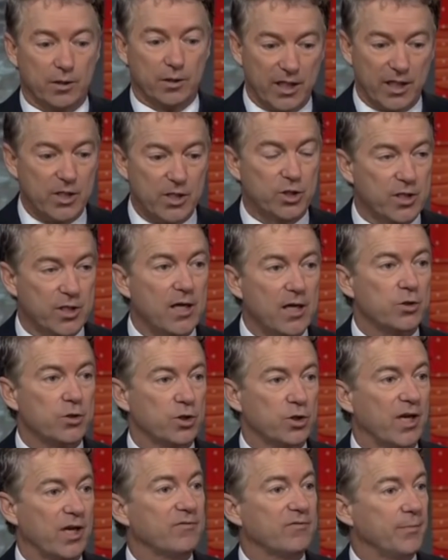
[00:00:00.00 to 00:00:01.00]
each state
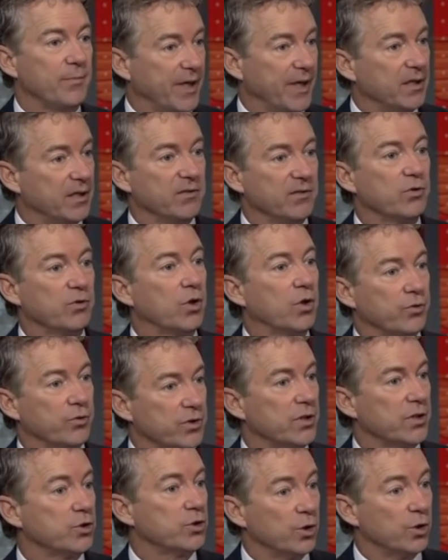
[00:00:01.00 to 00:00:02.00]
should have to make a difficult
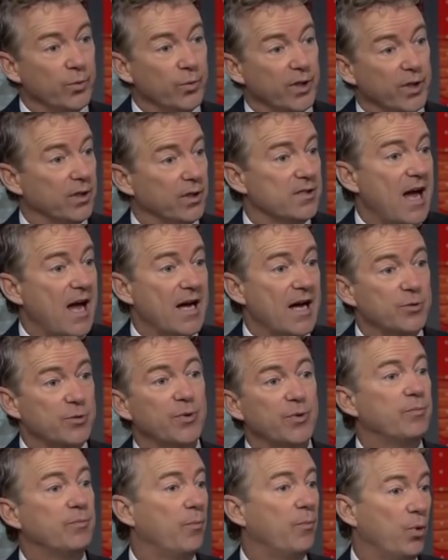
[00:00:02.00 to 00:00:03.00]
decision. Are we going to tax
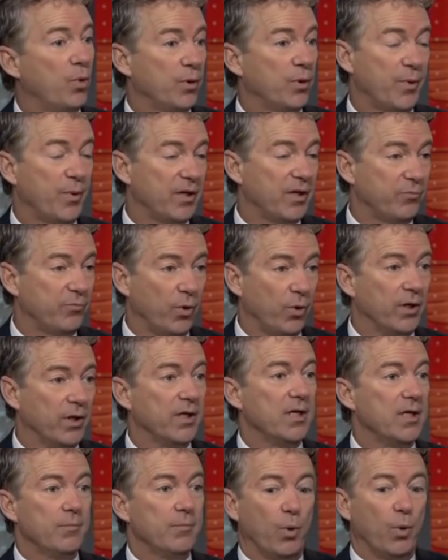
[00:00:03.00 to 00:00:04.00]
people more to pay for it?
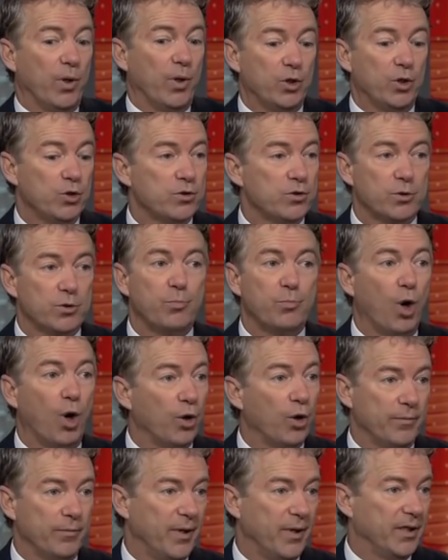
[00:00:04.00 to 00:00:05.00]
But we shouldn't just
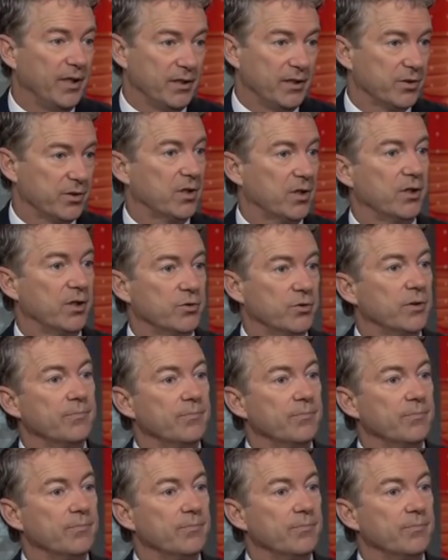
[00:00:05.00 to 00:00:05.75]
borrow the money as a country.